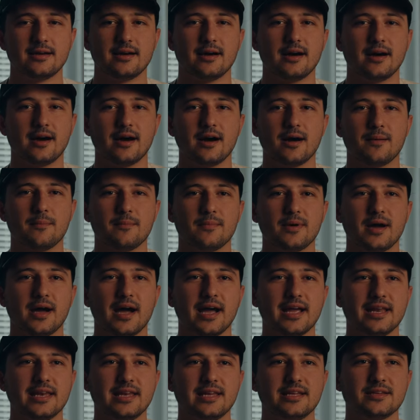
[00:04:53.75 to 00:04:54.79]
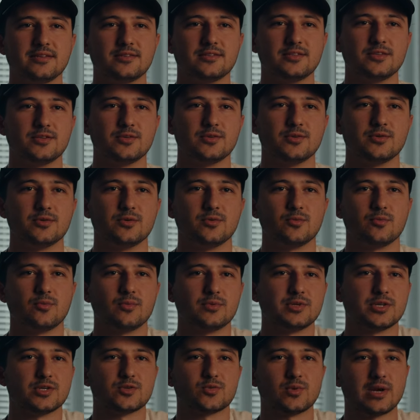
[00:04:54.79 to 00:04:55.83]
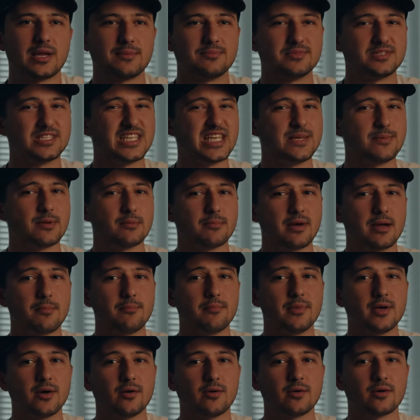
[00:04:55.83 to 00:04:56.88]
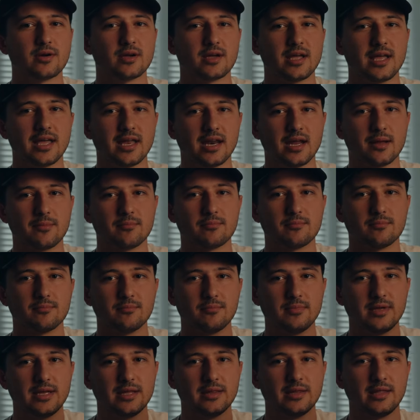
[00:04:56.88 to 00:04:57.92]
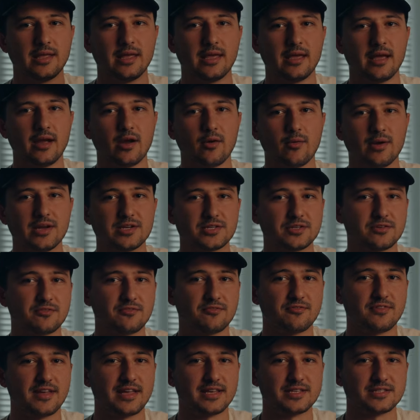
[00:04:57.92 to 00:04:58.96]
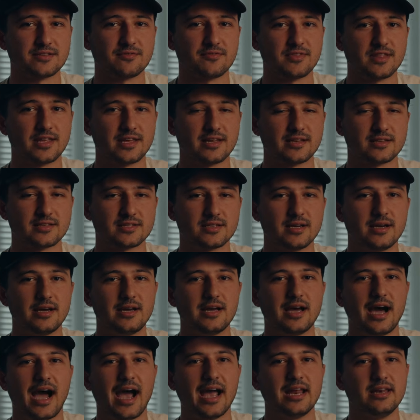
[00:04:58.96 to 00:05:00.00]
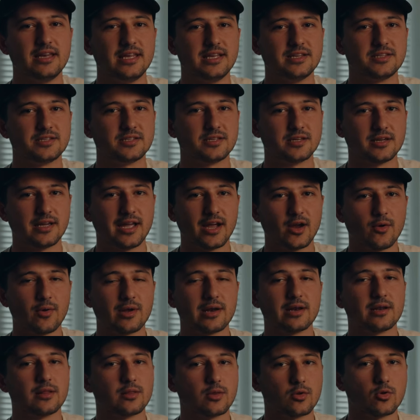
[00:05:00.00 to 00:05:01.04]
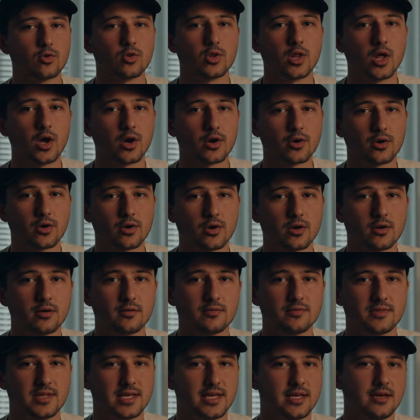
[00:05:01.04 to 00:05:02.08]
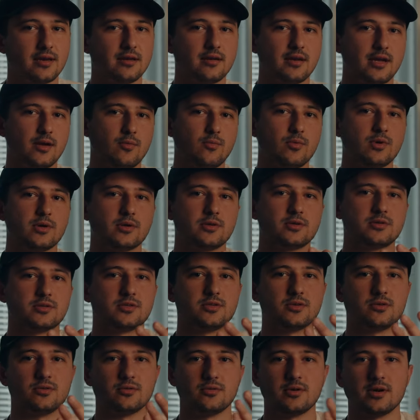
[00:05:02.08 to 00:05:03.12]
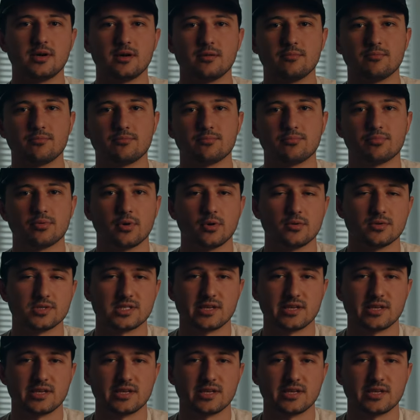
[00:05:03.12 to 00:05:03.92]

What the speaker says: I need to, just when I'm steaming my milk and I'm in the aeration phase of things, I need to aerate it a little longer than I would to a Pro